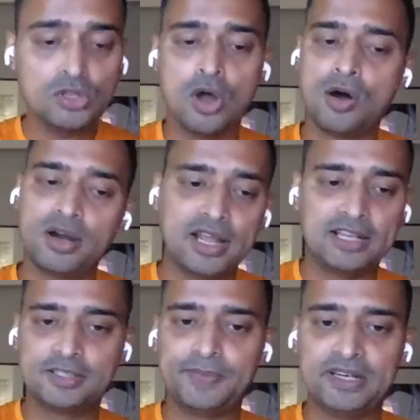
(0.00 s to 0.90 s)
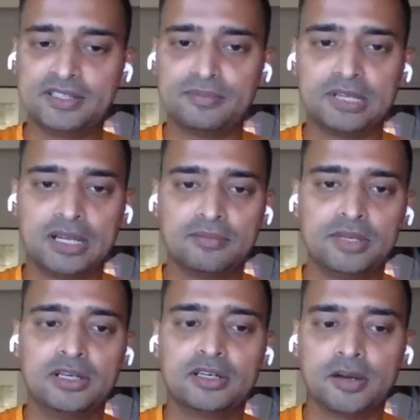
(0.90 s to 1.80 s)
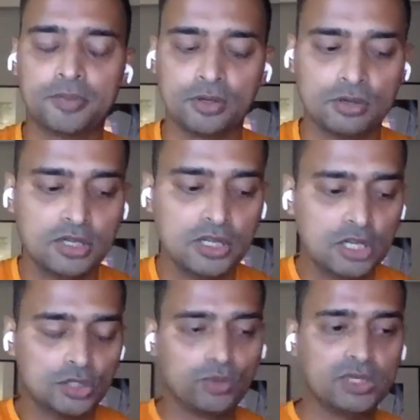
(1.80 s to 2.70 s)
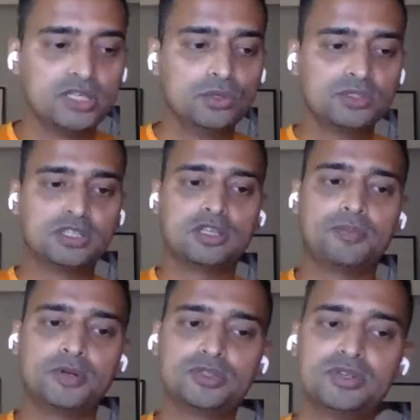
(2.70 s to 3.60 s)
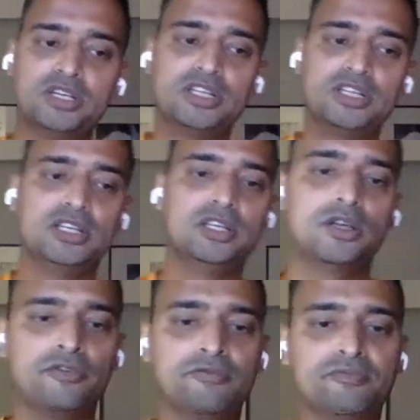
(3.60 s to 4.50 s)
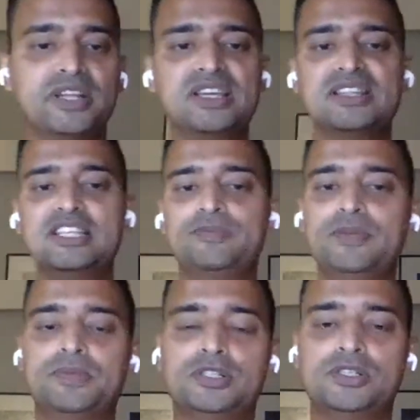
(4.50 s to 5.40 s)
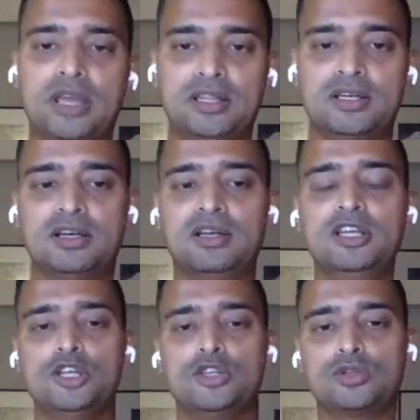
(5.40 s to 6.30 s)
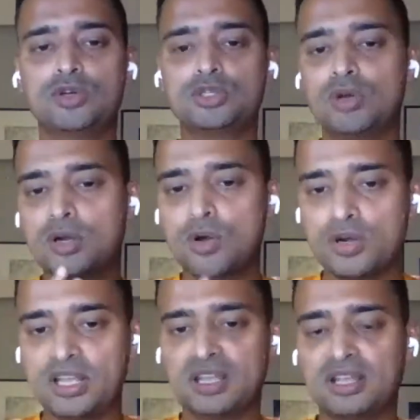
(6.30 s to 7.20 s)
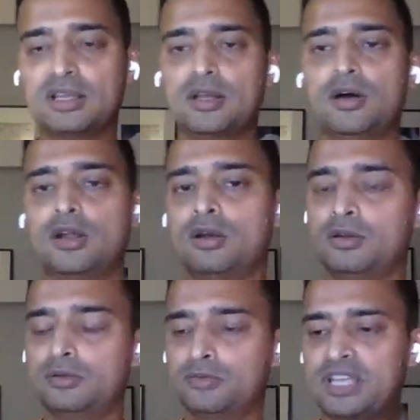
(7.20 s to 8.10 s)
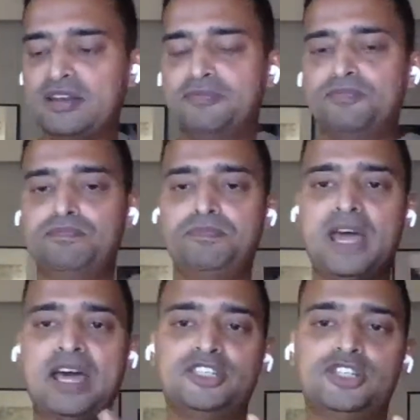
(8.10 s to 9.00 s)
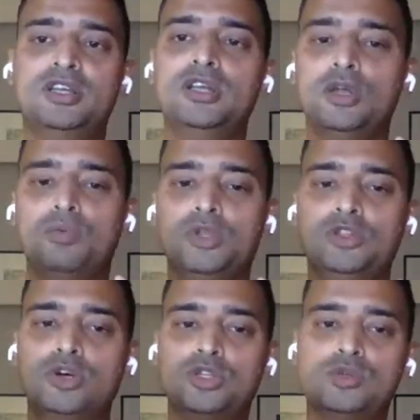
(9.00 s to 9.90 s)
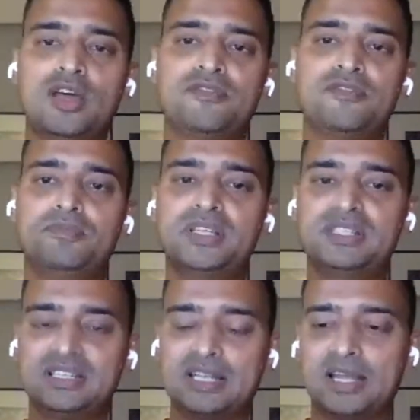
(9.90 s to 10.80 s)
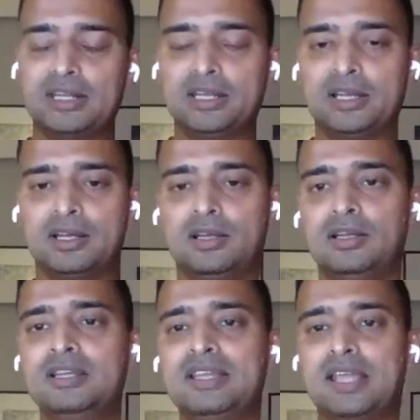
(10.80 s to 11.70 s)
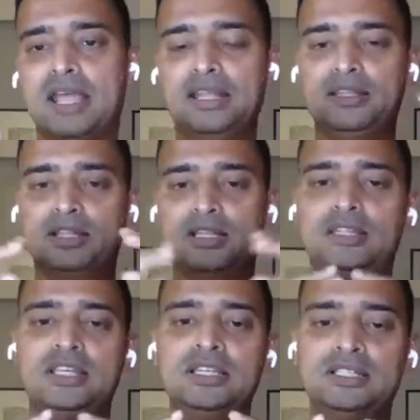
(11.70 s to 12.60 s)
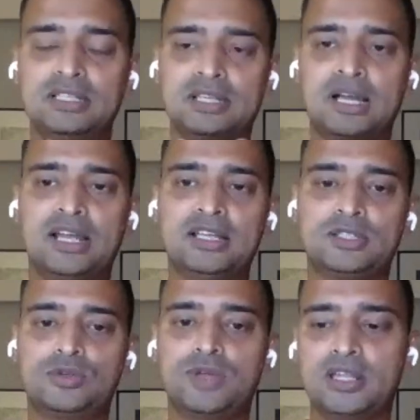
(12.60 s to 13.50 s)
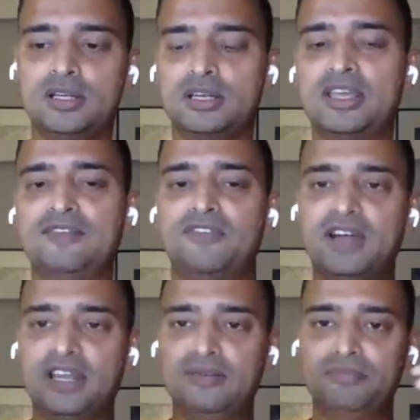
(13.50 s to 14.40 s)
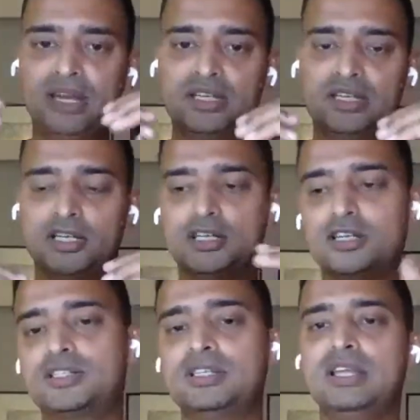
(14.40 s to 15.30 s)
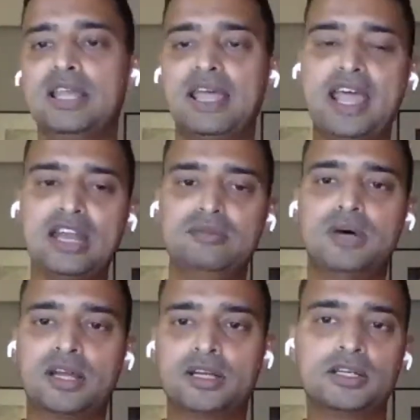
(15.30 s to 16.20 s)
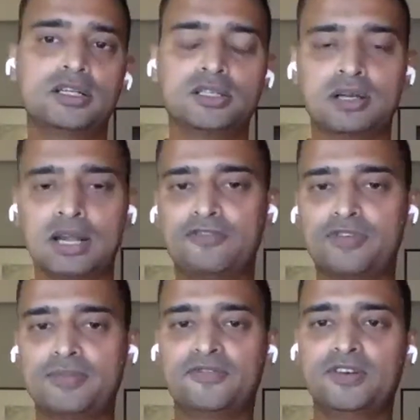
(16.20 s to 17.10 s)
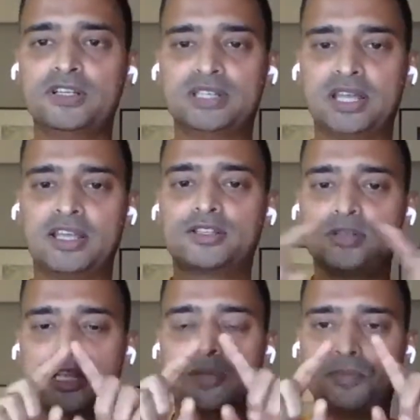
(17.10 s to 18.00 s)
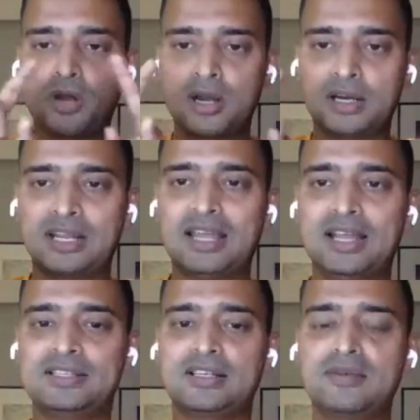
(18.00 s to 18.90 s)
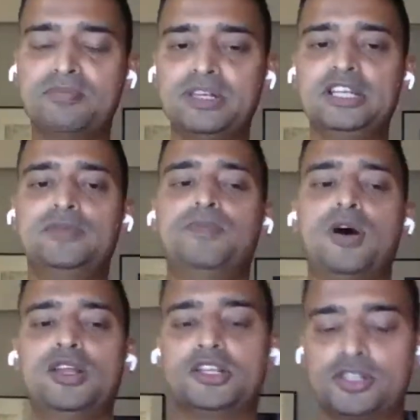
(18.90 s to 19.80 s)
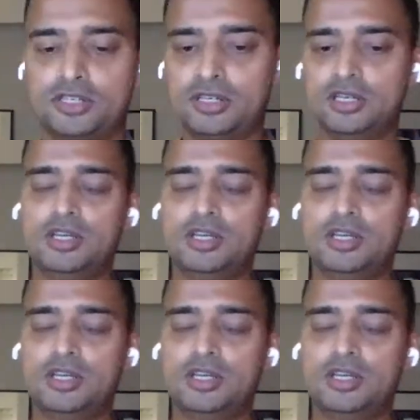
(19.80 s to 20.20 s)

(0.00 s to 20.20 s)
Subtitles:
or has spent some time in crypto. So we'll use this opportunity of bringing these people together. So those who are coding or can patch with those who have a business idea, and these guys together can find mentors and marketers right from the first day, so that the product has a complete polish